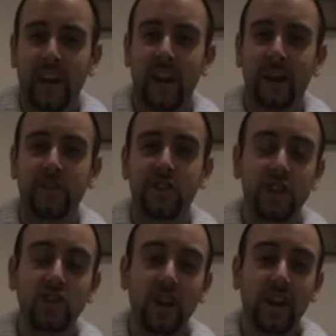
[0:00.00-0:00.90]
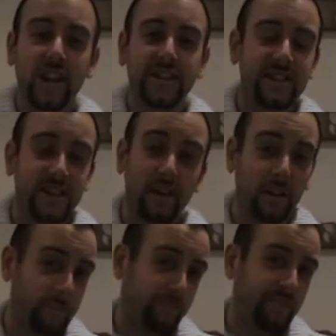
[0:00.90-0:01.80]
The ginger is
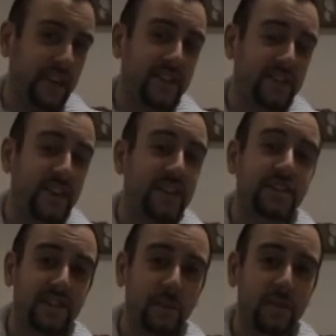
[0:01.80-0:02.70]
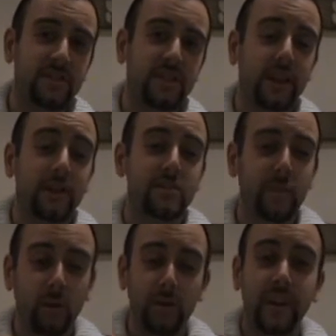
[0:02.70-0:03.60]
still in the taste as it was on the nose,
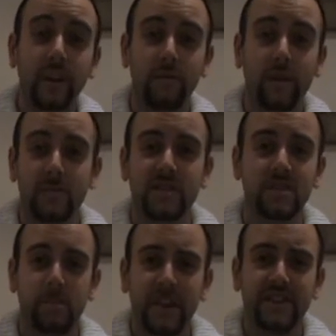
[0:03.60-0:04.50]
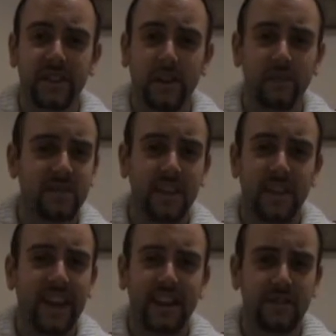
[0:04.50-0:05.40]
but all the other spicy notes that
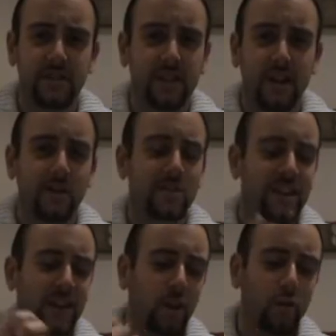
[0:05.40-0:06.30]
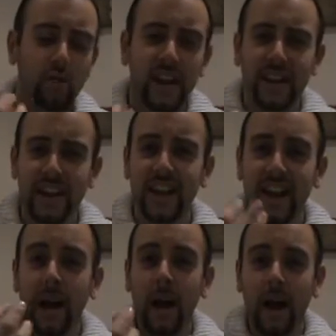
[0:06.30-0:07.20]
you get on the nose, they're not
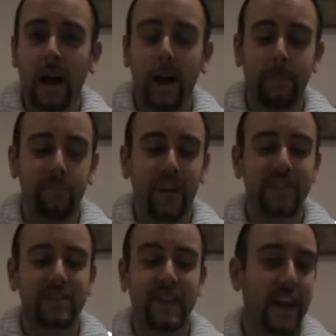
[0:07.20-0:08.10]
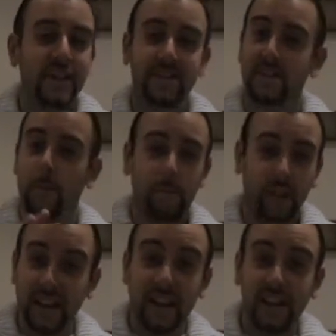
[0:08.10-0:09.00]
really in the taste.
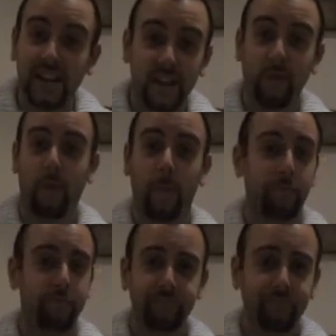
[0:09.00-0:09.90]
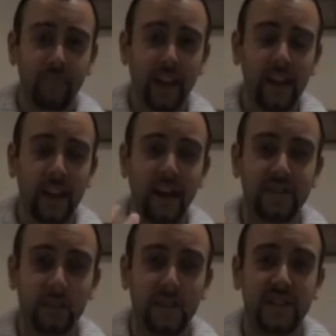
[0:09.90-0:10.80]
Completely different
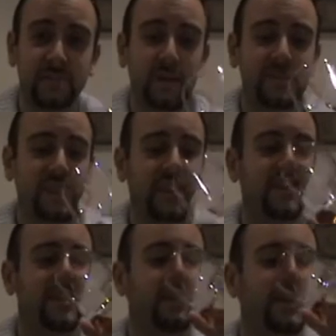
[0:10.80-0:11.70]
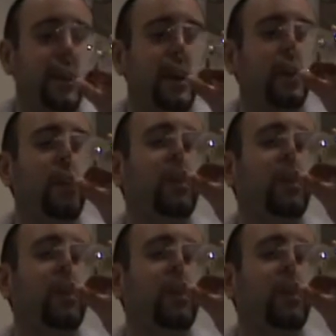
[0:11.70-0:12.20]
to what it smells like, definitely.